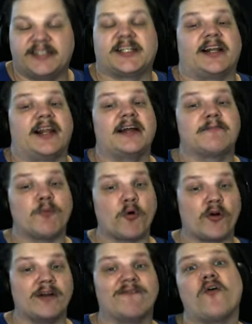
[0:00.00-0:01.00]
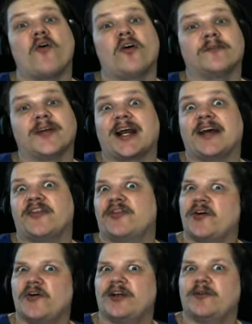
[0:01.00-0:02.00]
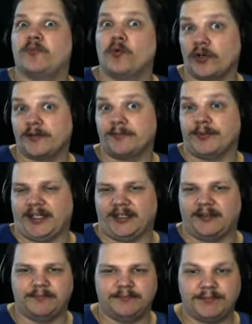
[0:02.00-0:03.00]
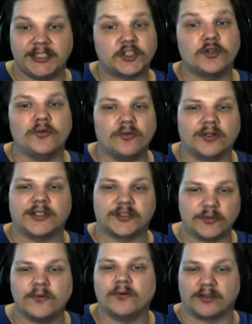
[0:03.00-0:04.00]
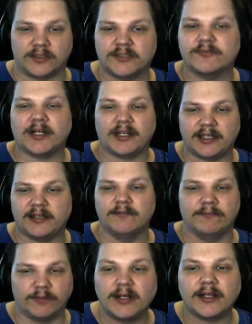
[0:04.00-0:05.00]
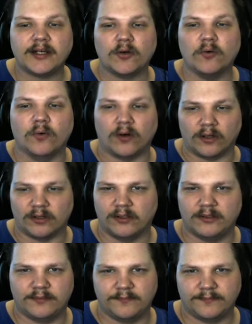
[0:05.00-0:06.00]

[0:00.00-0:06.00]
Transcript: It's a lot more involved than I thought it would be. But it's cool, it's cool. It's really, really cool.